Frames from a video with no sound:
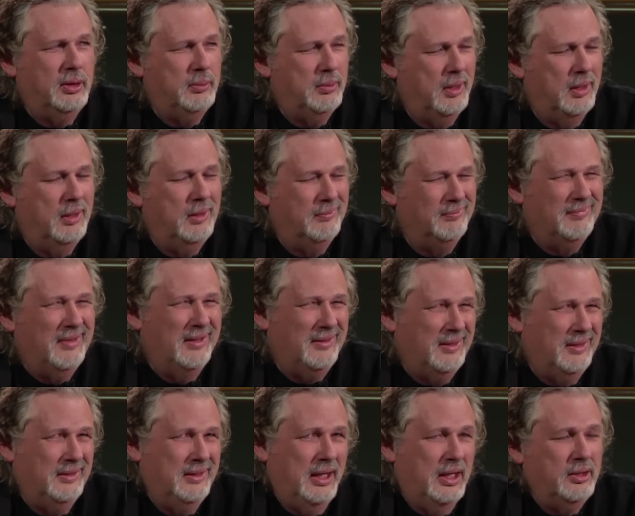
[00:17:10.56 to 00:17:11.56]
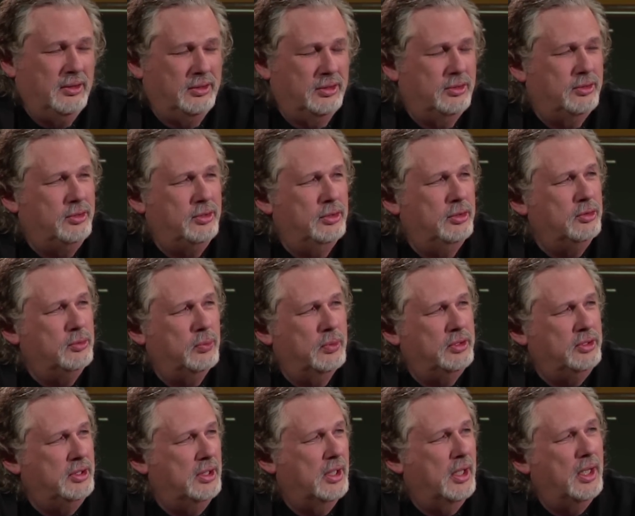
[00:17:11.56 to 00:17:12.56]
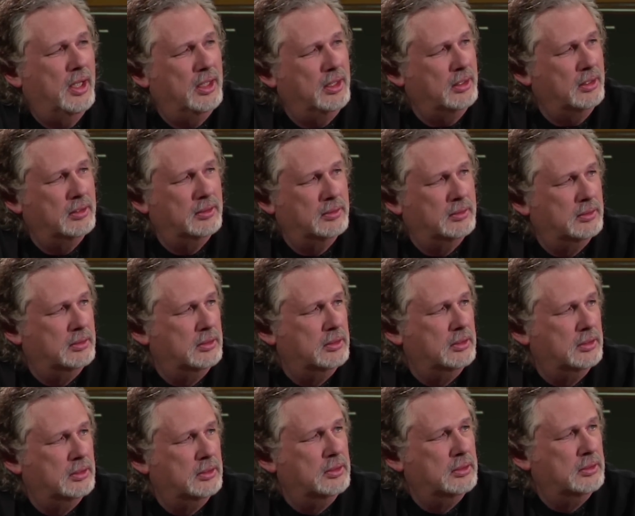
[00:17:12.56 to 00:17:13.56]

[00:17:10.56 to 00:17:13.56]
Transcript: but I think now you just choose what you like. Yeah, and